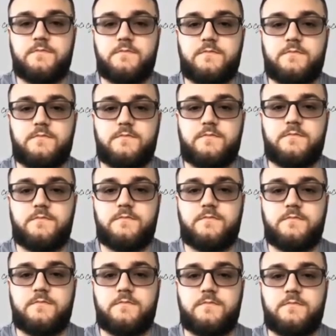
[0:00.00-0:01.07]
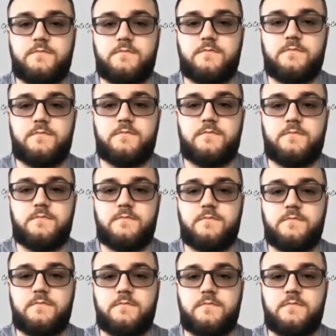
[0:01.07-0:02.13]

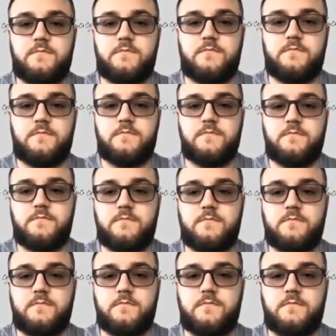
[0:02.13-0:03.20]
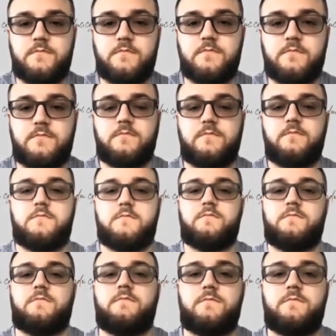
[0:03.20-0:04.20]
The person shown says nothing.